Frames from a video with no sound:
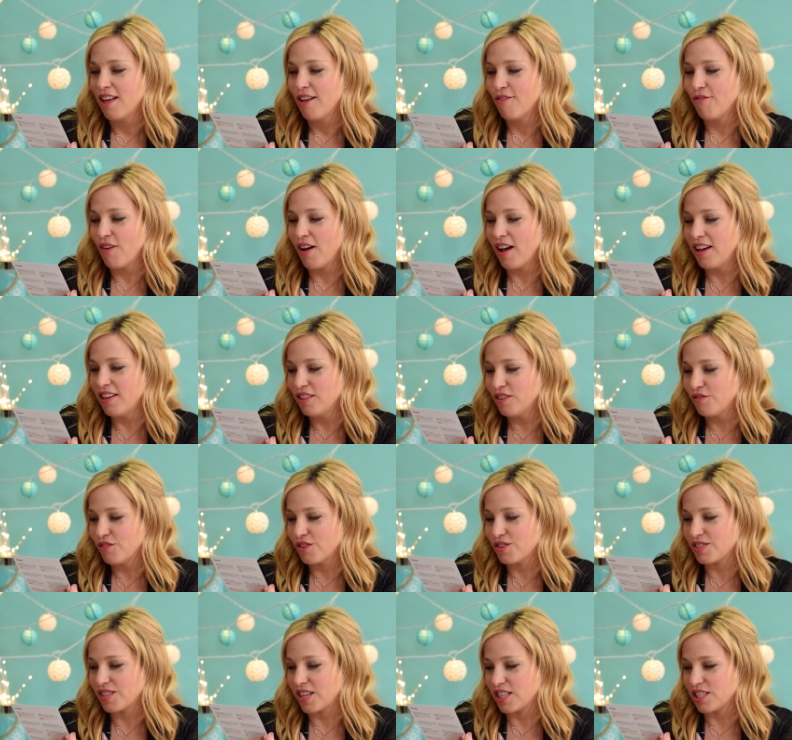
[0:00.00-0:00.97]
find the
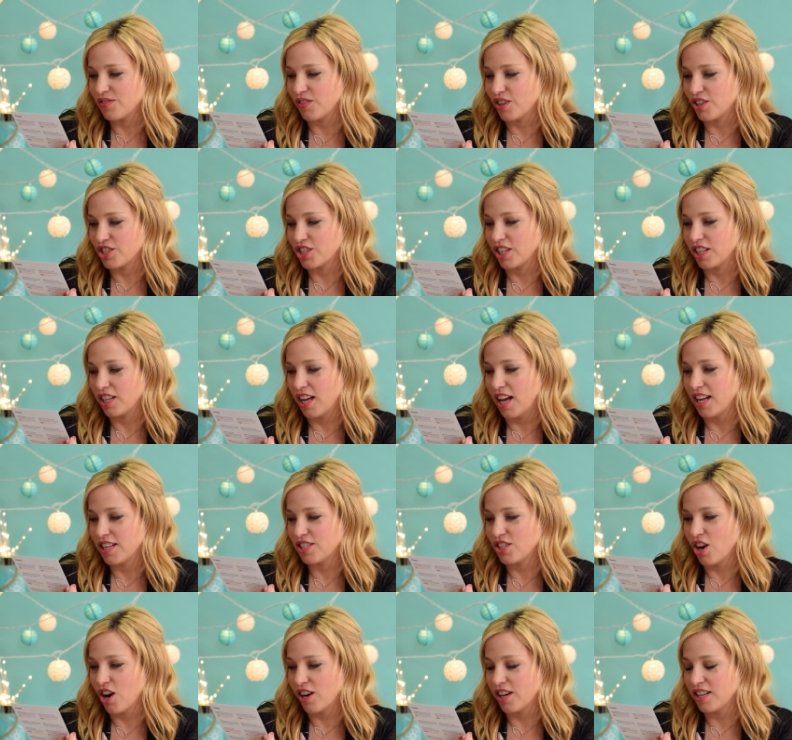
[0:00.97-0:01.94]
full-size version at
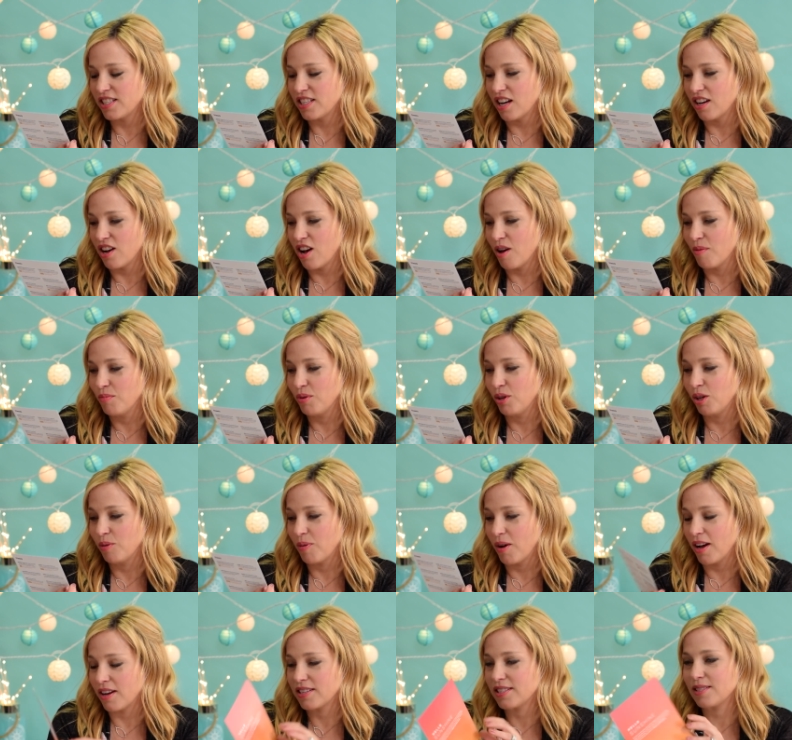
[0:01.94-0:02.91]
target.com beauty
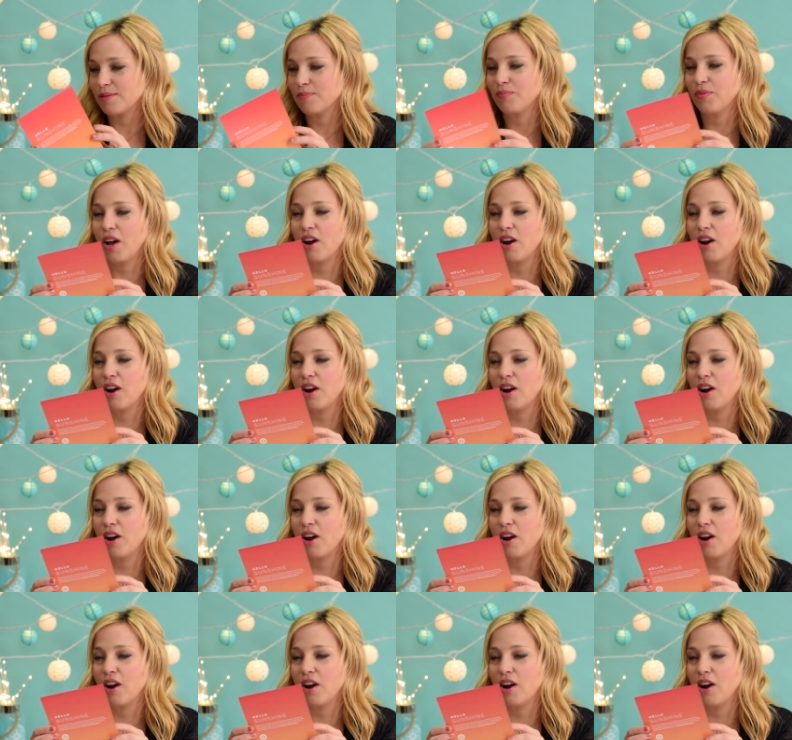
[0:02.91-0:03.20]
box.